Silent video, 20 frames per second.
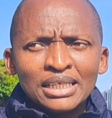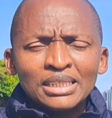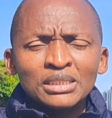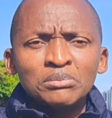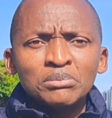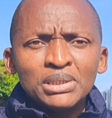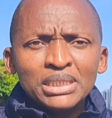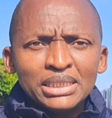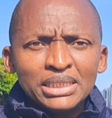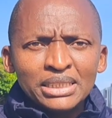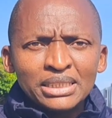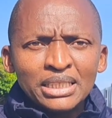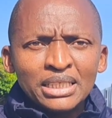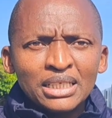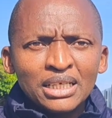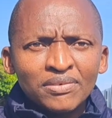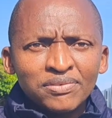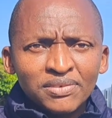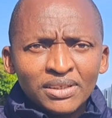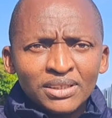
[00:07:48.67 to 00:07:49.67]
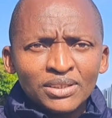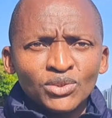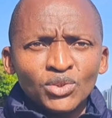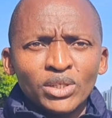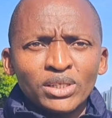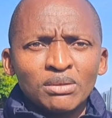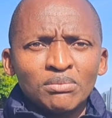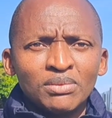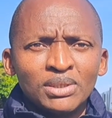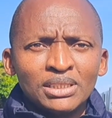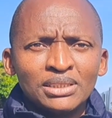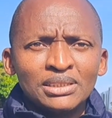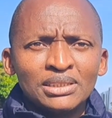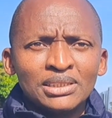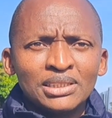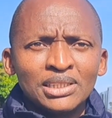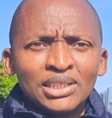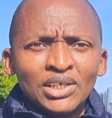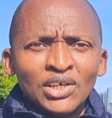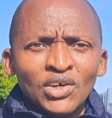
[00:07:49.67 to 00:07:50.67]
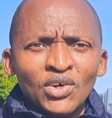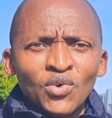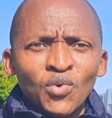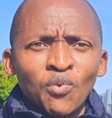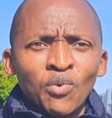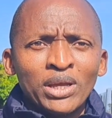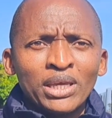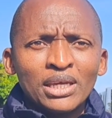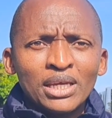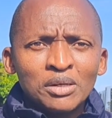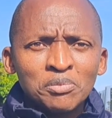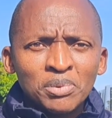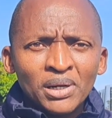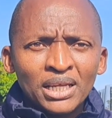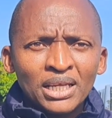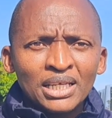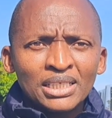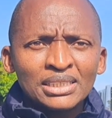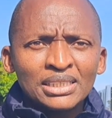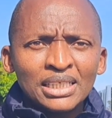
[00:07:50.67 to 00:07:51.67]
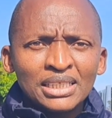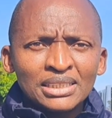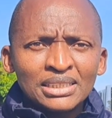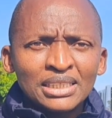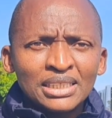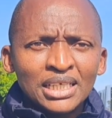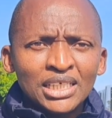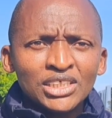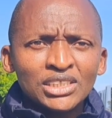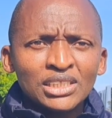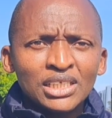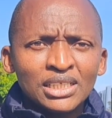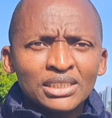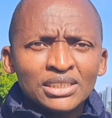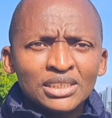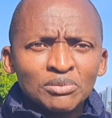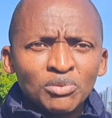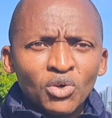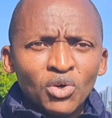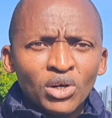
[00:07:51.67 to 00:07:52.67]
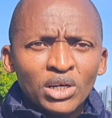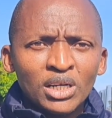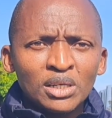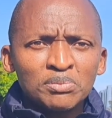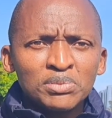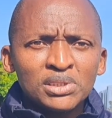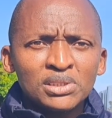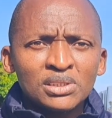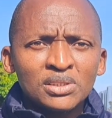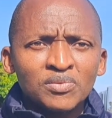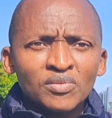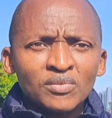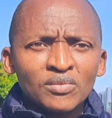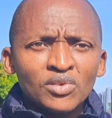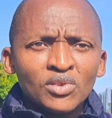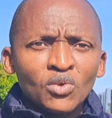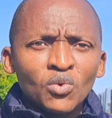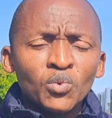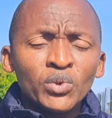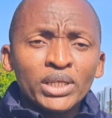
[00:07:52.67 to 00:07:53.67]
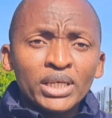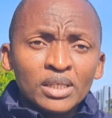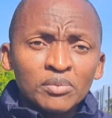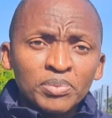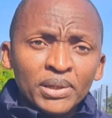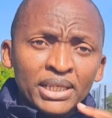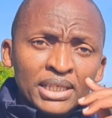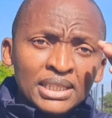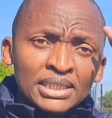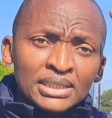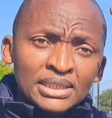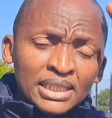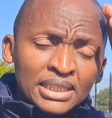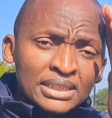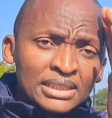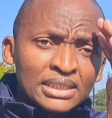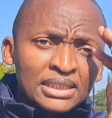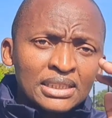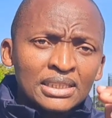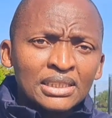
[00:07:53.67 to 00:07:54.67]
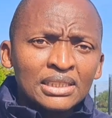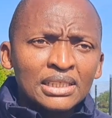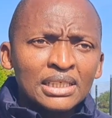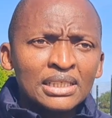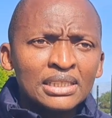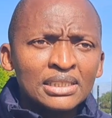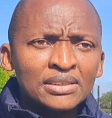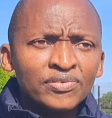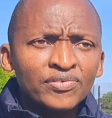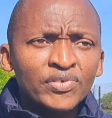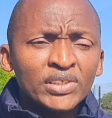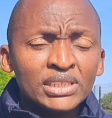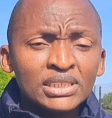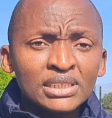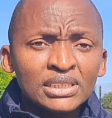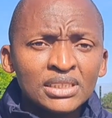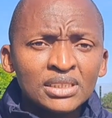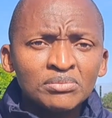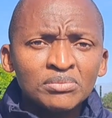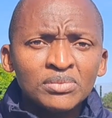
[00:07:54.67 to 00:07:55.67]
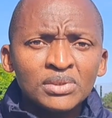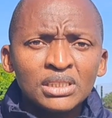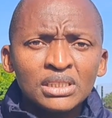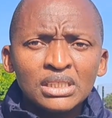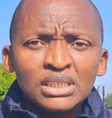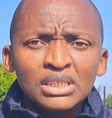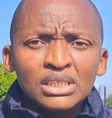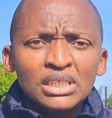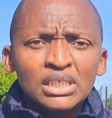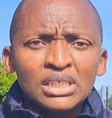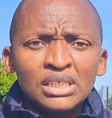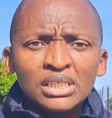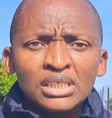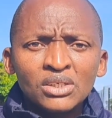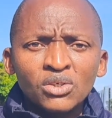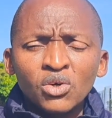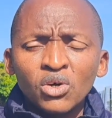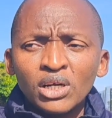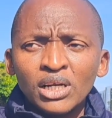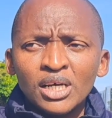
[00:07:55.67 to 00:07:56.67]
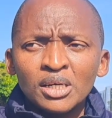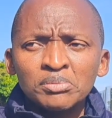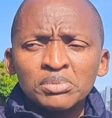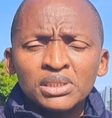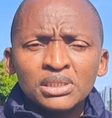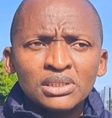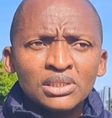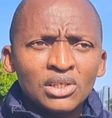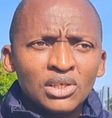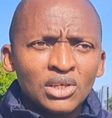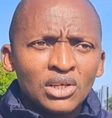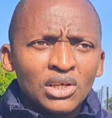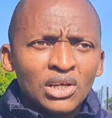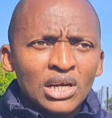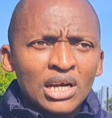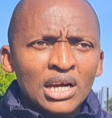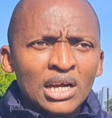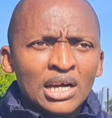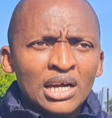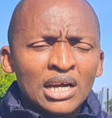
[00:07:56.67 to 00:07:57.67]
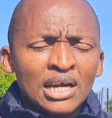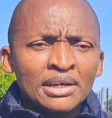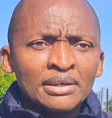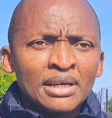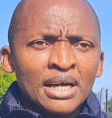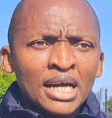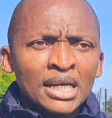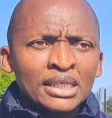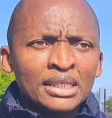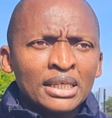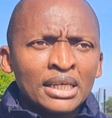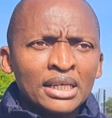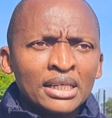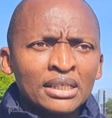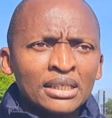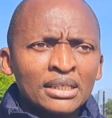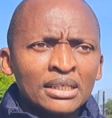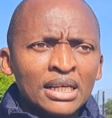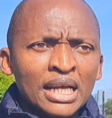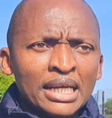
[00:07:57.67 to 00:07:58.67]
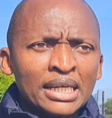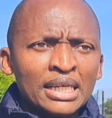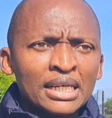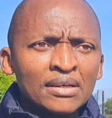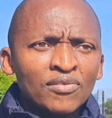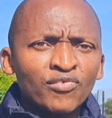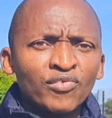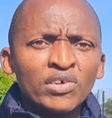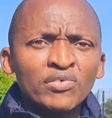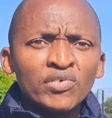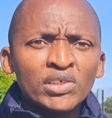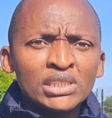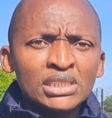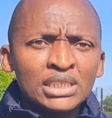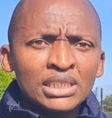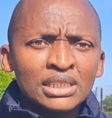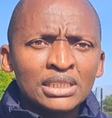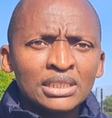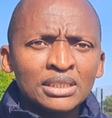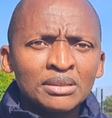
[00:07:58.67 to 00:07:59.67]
immediately after the tournament, we get players getting national team call-ups. We get players getting first team call-ups. I can vividly